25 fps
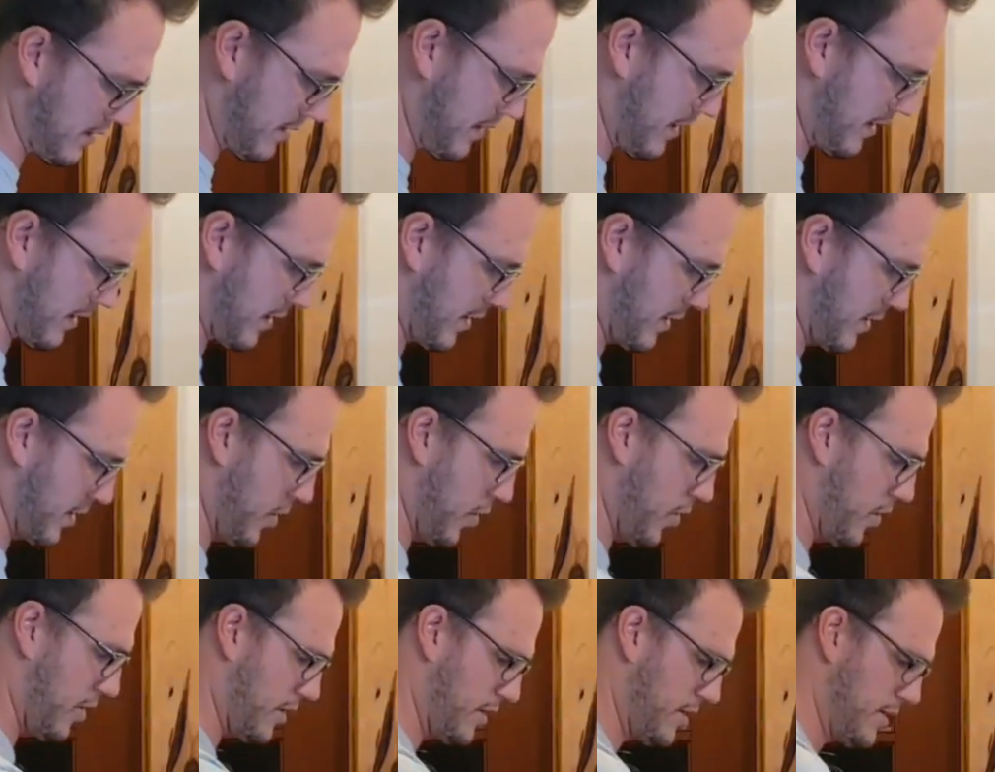our
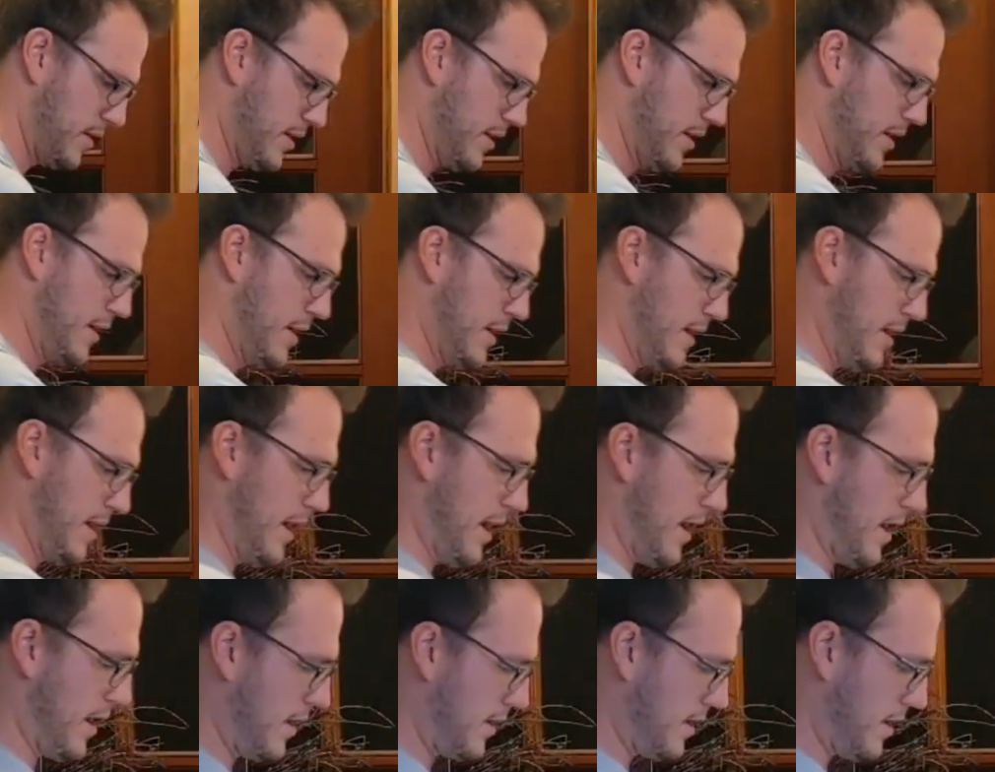cord,
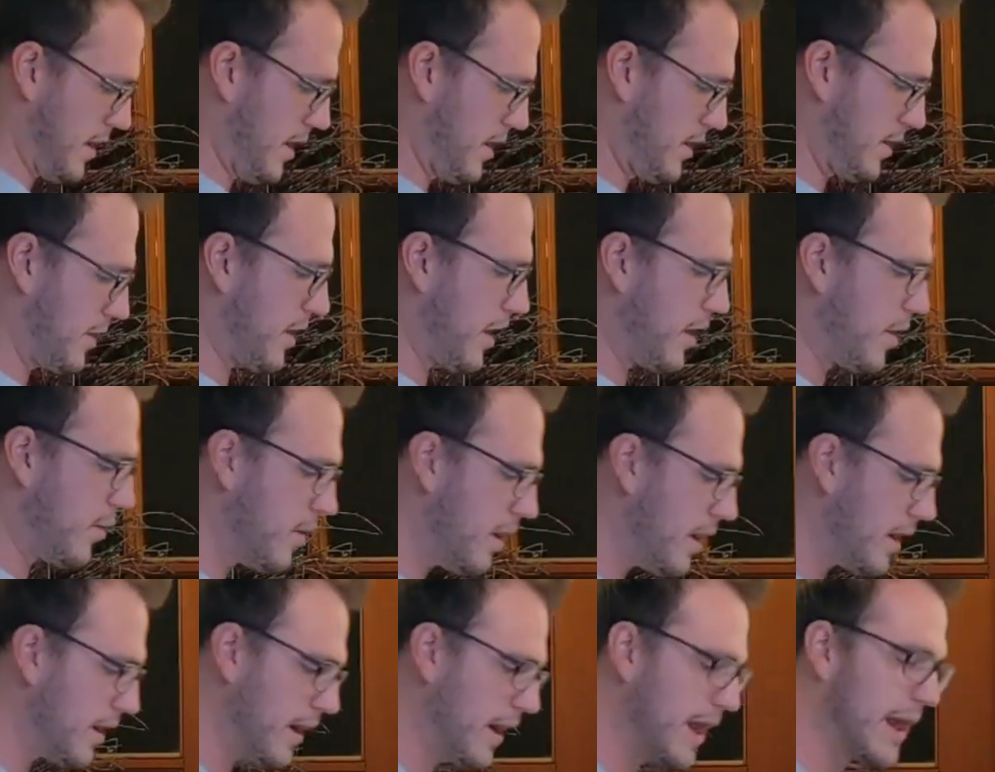and you don't want
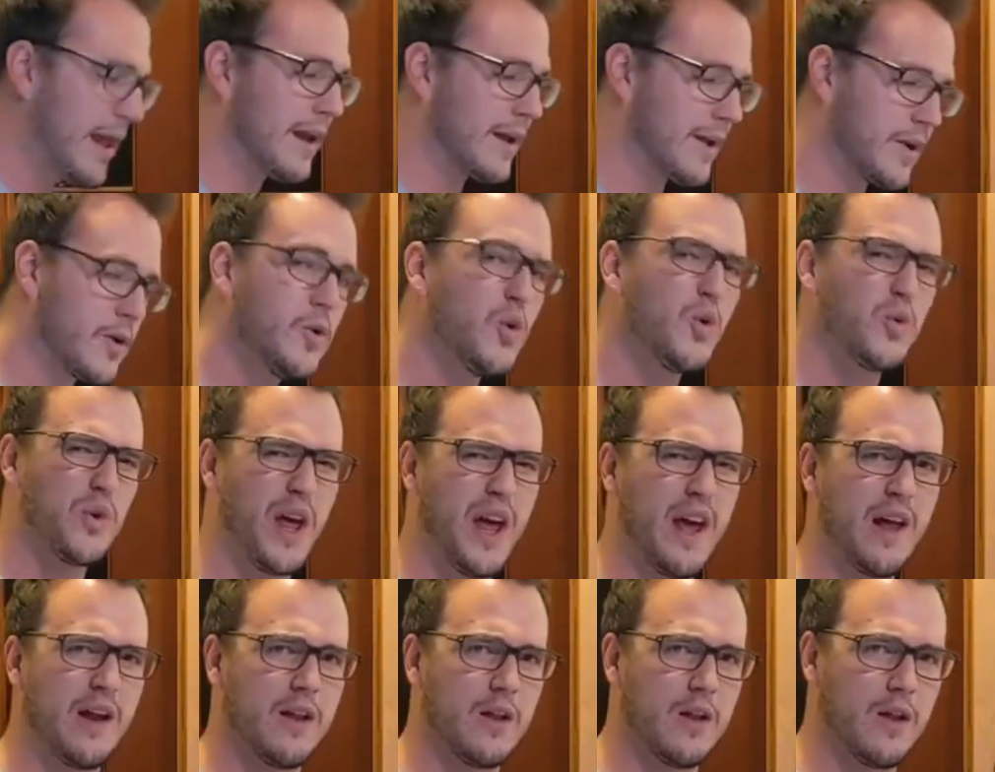to let it cool
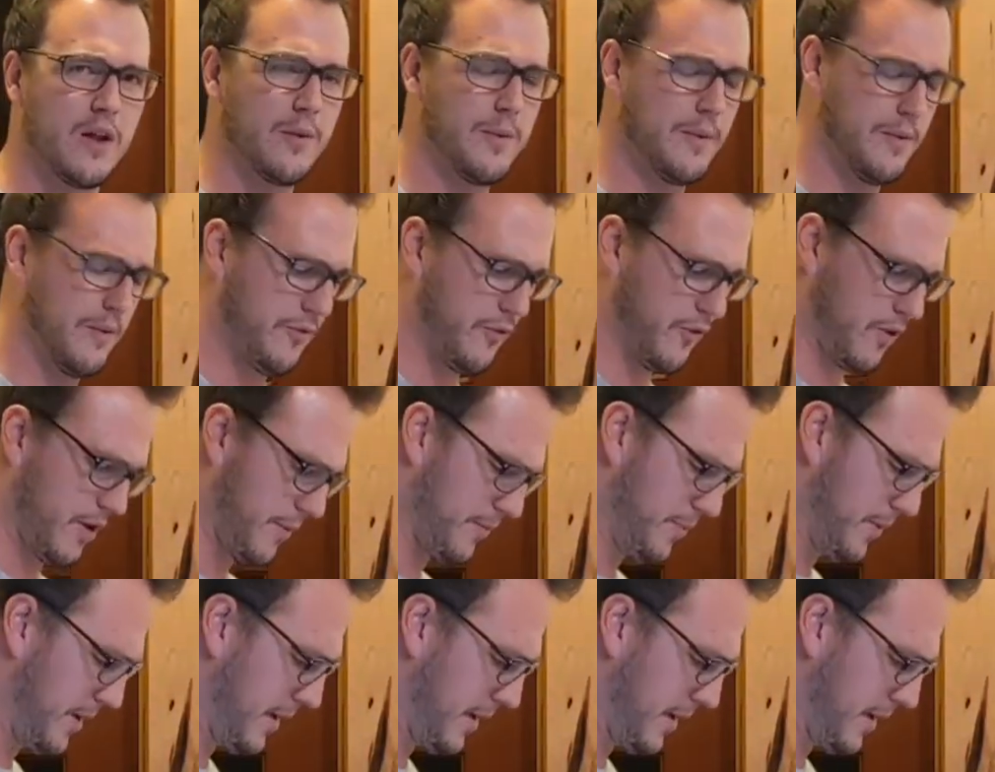down a little bit before you put